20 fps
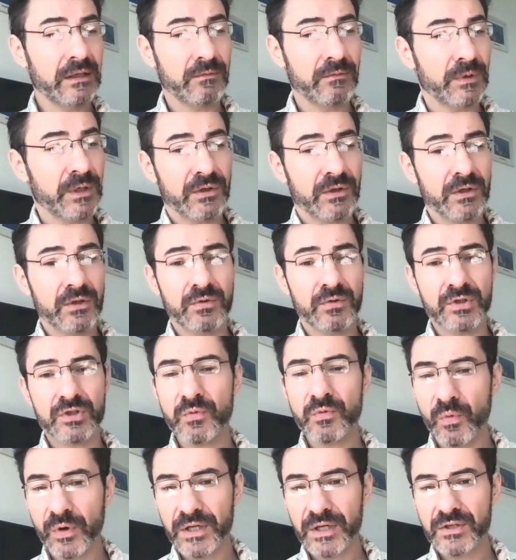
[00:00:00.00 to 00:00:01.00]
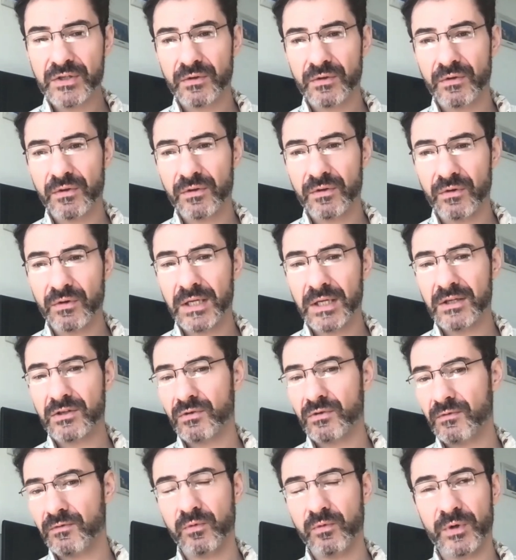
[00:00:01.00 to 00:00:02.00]
Whether you're in 20s or 30s
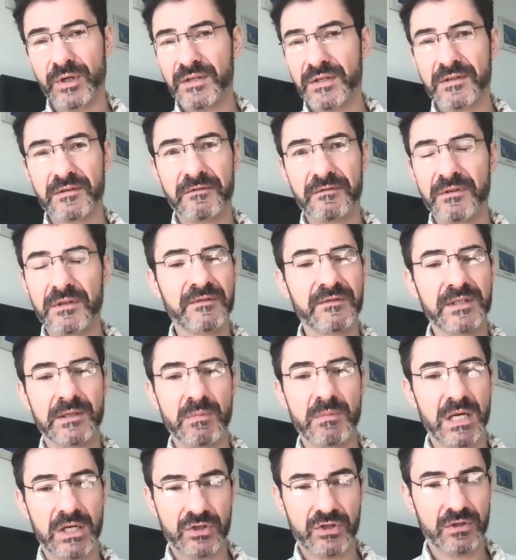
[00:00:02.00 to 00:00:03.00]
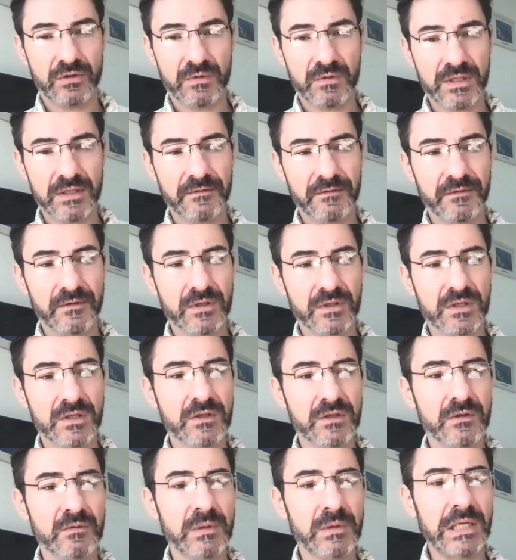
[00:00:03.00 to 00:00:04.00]
or 40s or 50 makes no difference
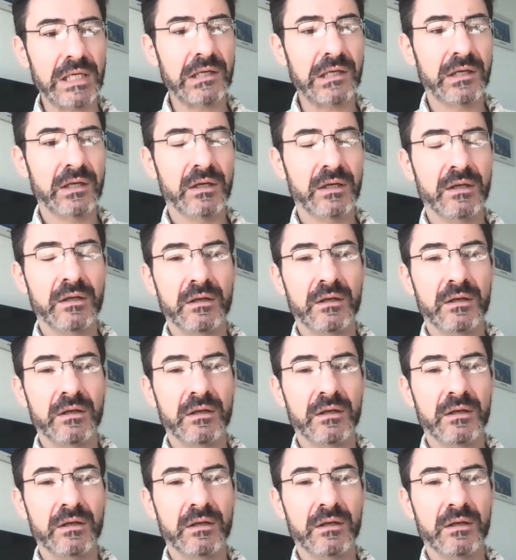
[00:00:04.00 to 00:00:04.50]
to me.